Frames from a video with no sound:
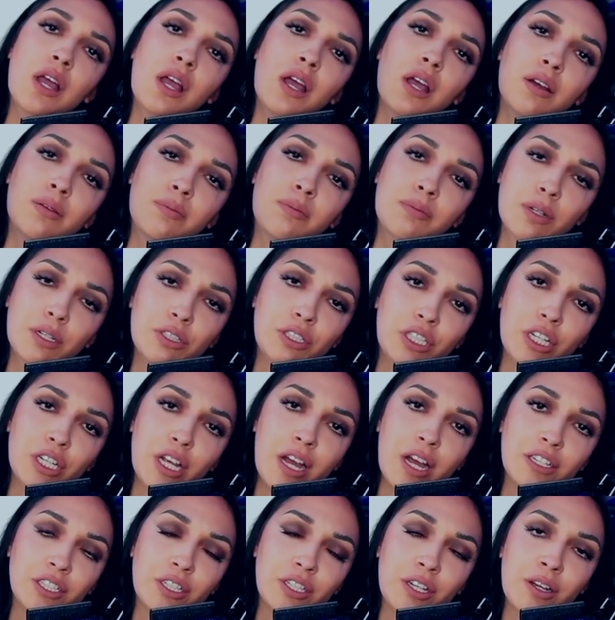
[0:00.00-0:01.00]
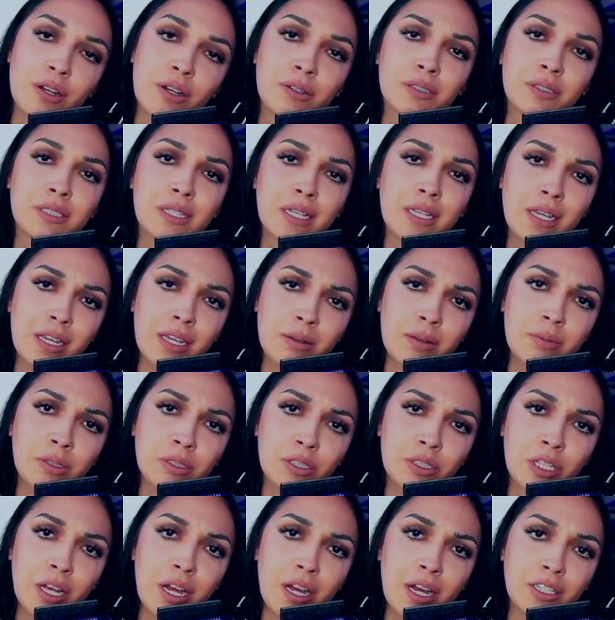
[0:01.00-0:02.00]
Muchachos y
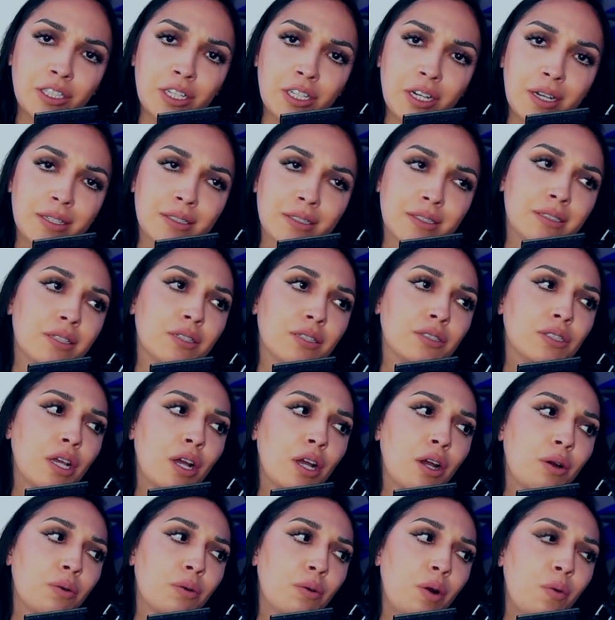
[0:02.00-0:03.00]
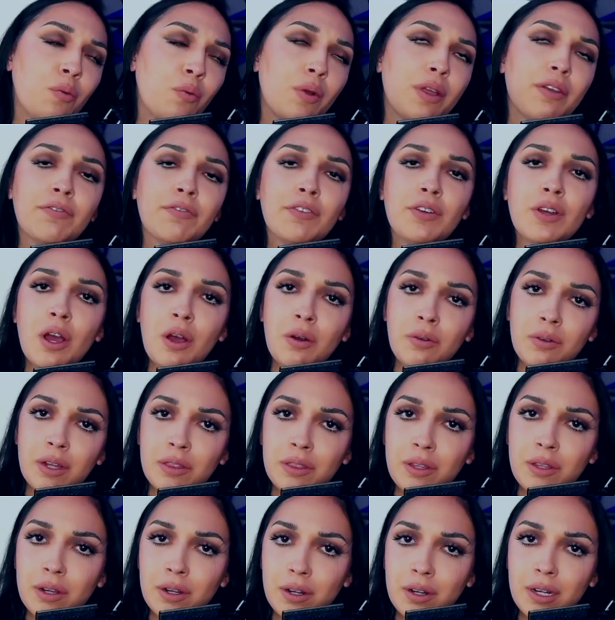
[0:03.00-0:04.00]
muchachas. So we've known
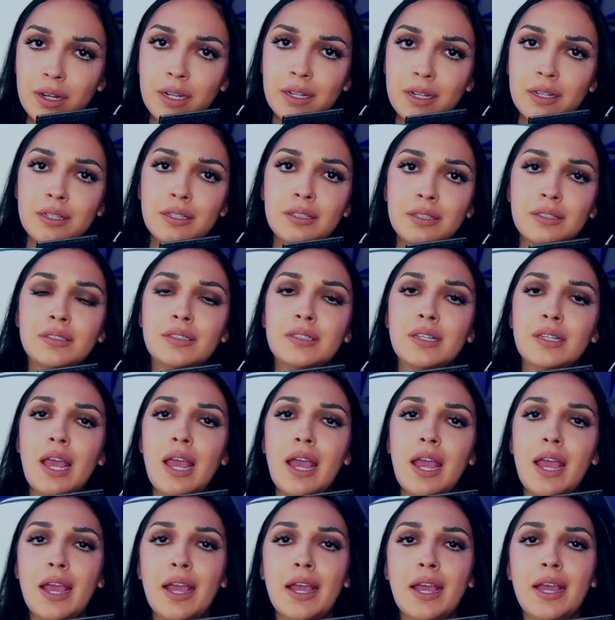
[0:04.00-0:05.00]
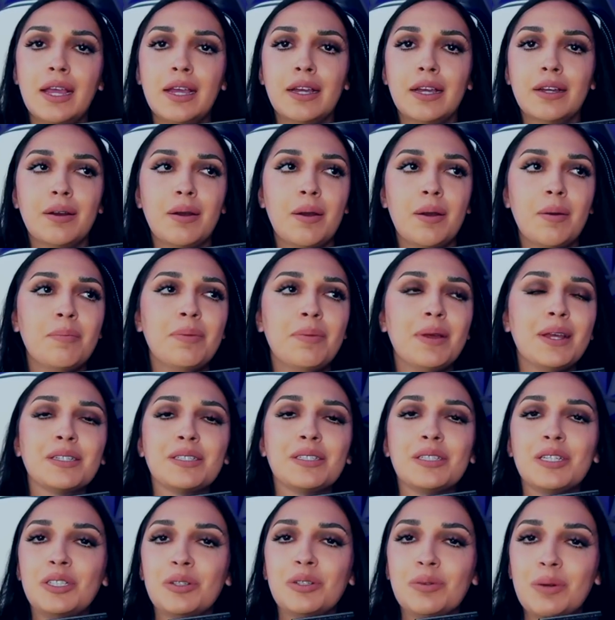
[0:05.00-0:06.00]
that there is a big
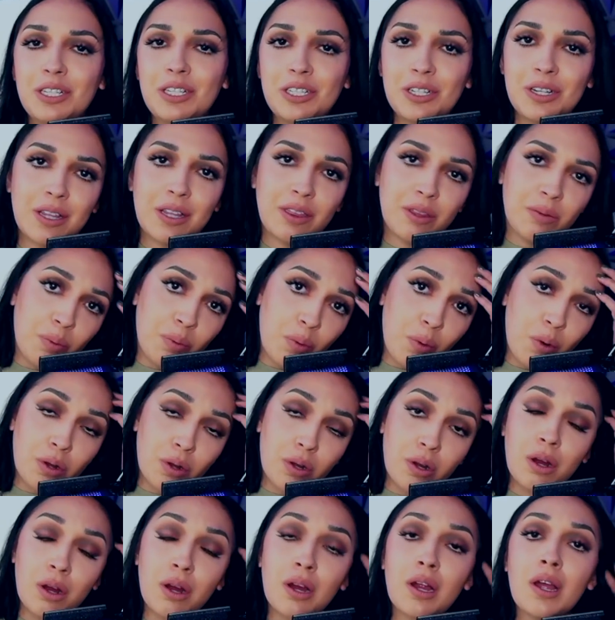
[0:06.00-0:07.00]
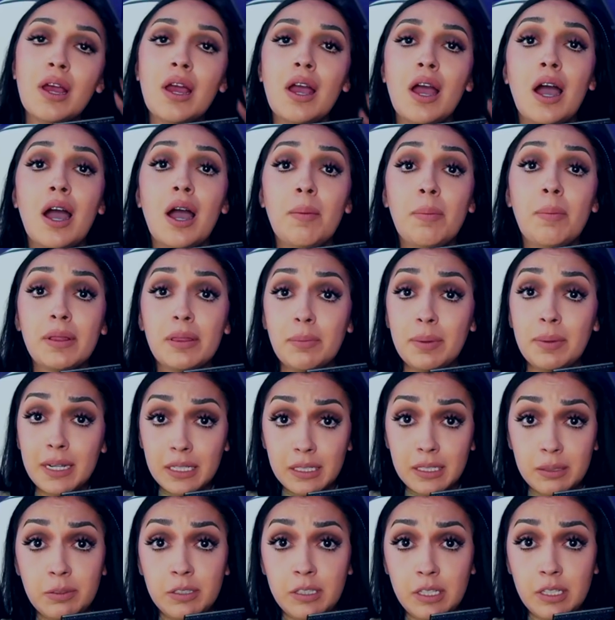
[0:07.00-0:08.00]
situation at the border, but the
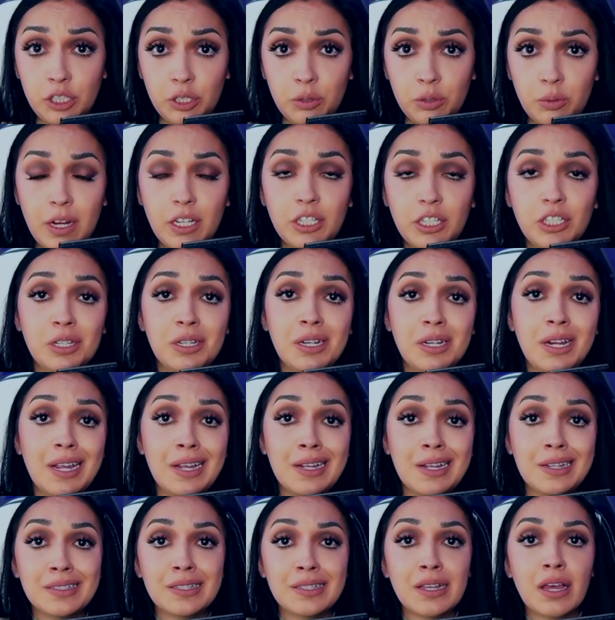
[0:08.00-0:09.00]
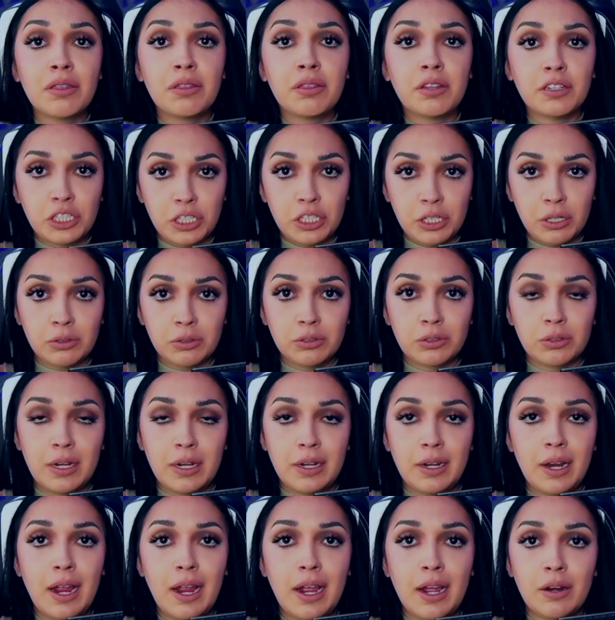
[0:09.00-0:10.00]
biggest situation is the
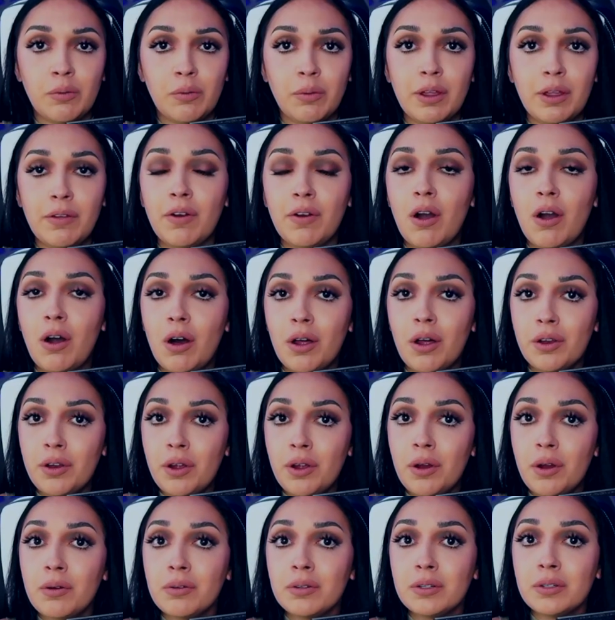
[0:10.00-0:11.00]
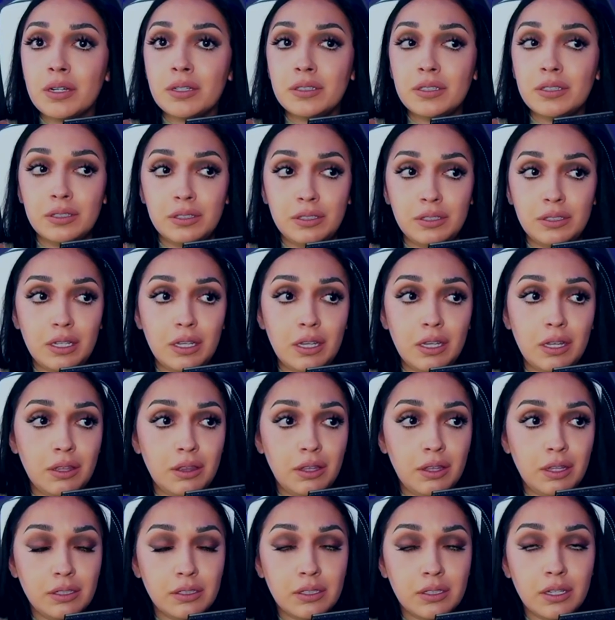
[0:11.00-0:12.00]
children. And we've all known to see
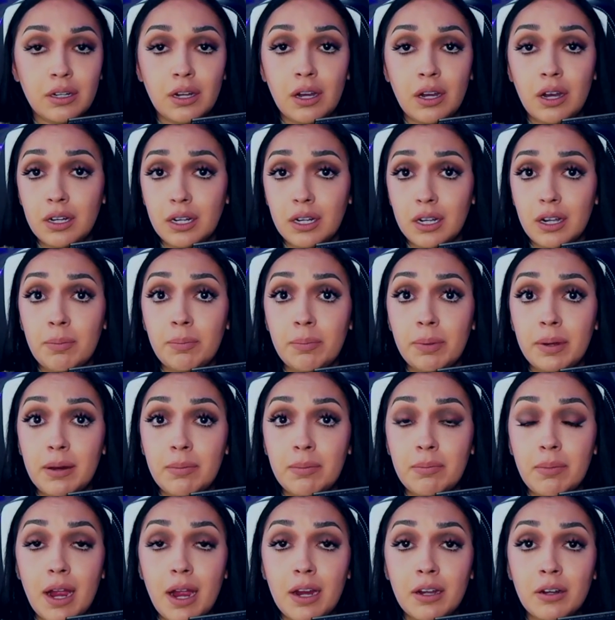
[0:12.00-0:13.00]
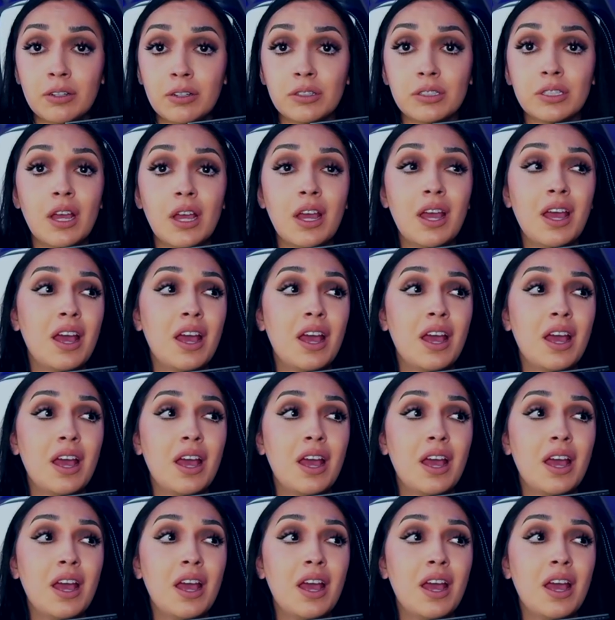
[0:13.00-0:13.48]
these unaccompanied minors.